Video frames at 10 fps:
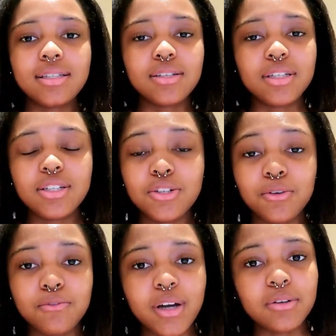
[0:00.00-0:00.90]
I still need to
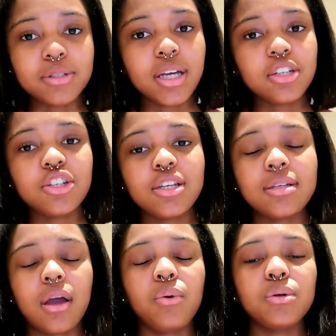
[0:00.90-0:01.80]
do final
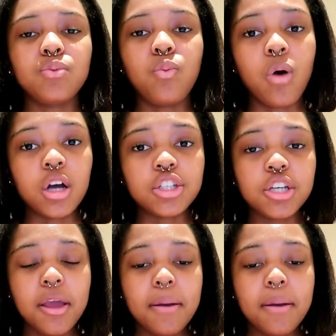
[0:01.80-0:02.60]
touches. I always watch